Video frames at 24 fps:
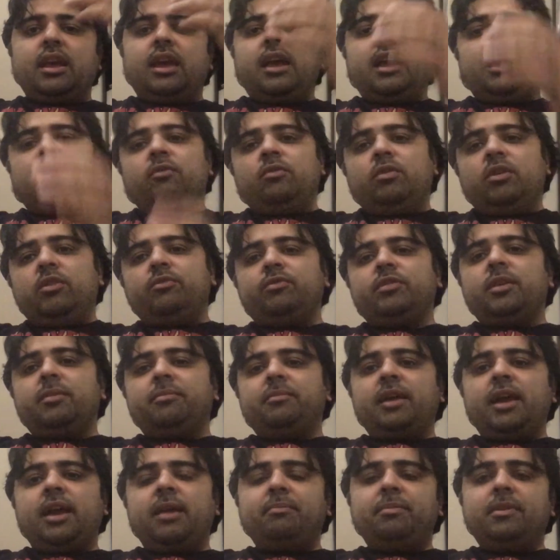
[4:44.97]
and one of them
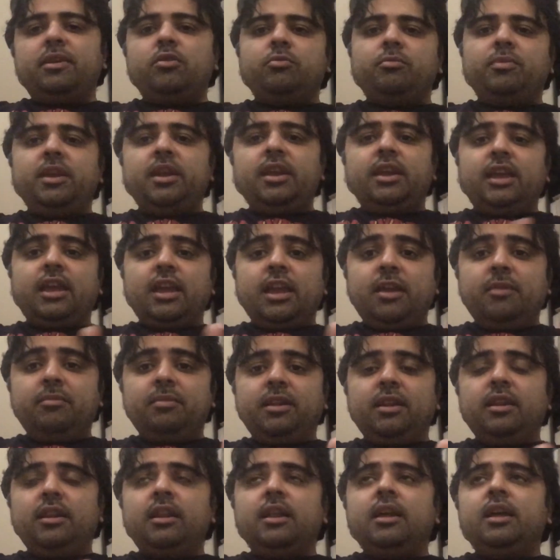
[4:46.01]
happened to be
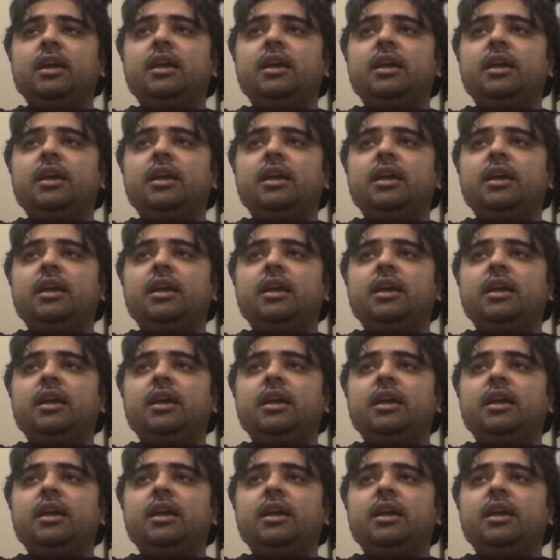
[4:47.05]
Cable,